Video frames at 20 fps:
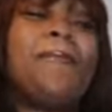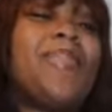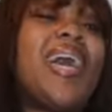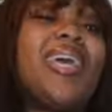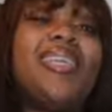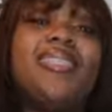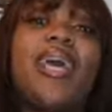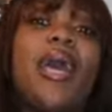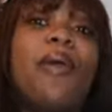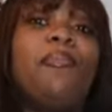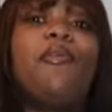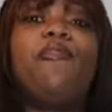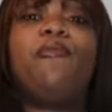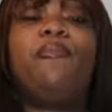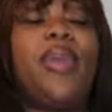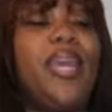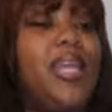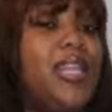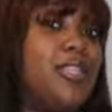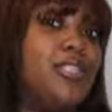my type of
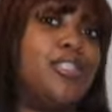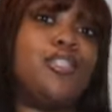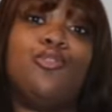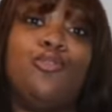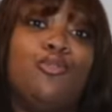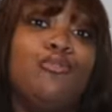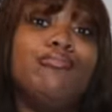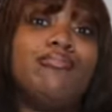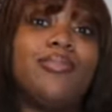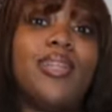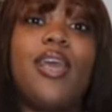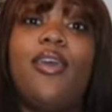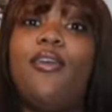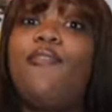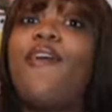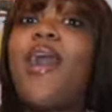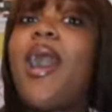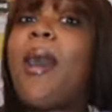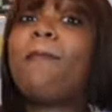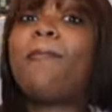bathing suit
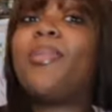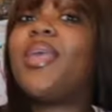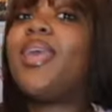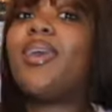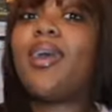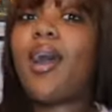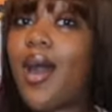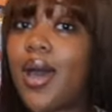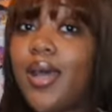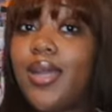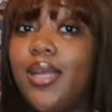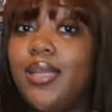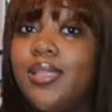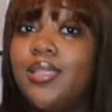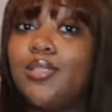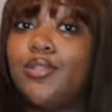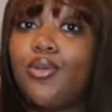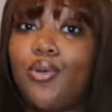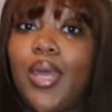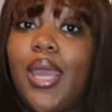if i'm being
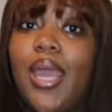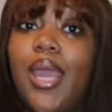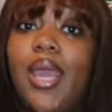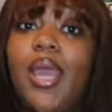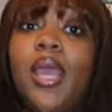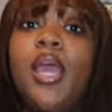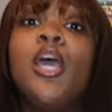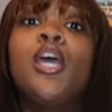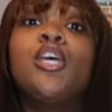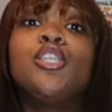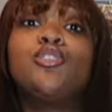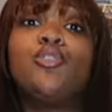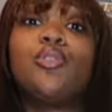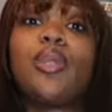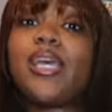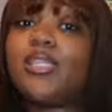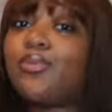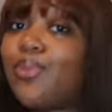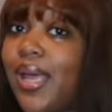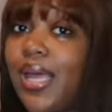honest okay so
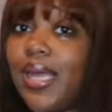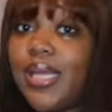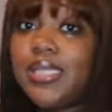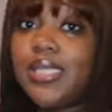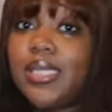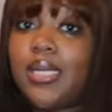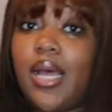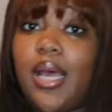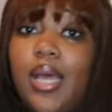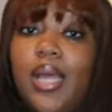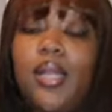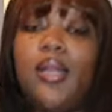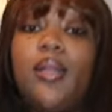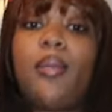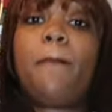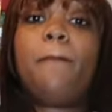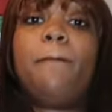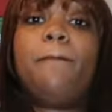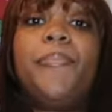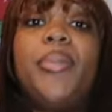that's why i get to nine
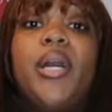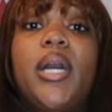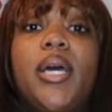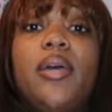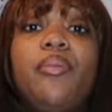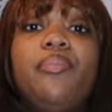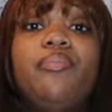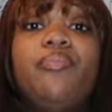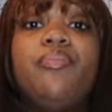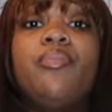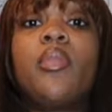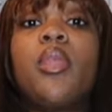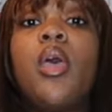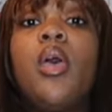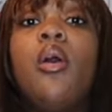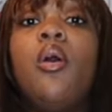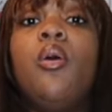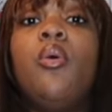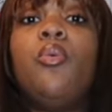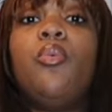but
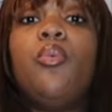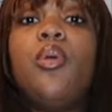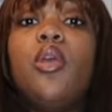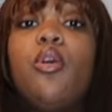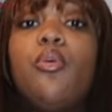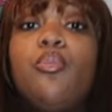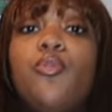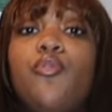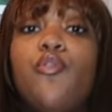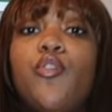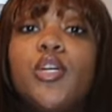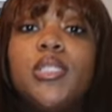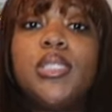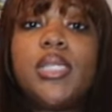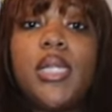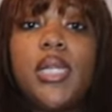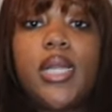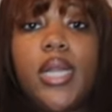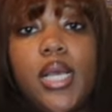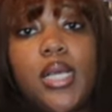we gonna move on
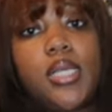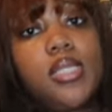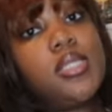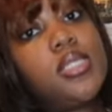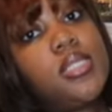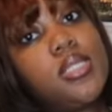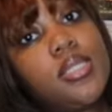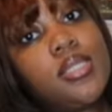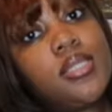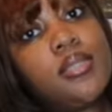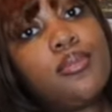to the next